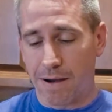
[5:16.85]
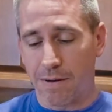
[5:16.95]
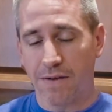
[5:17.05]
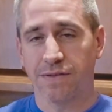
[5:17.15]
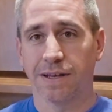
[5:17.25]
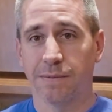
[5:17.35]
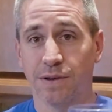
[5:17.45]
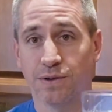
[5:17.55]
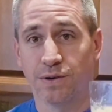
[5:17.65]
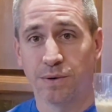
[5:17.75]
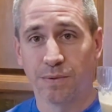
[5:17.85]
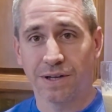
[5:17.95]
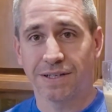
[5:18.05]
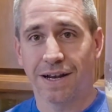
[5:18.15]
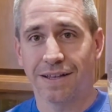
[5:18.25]
My wife is gonna be
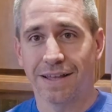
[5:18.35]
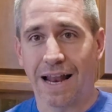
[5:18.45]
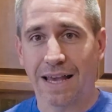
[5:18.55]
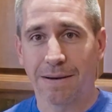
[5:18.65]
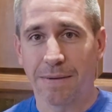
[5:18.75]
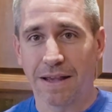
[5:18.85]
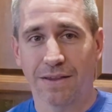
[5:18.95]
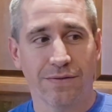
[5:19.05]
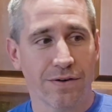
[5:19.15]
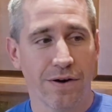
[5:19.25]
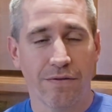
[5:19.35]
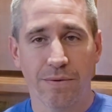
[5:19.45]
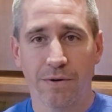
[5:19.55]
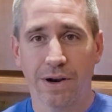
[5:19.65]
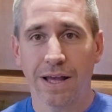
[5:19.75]
super excited that I can make this for her
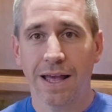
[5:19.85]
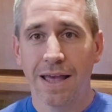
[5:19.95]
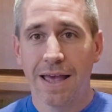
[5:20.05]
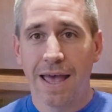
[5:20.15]
every morning.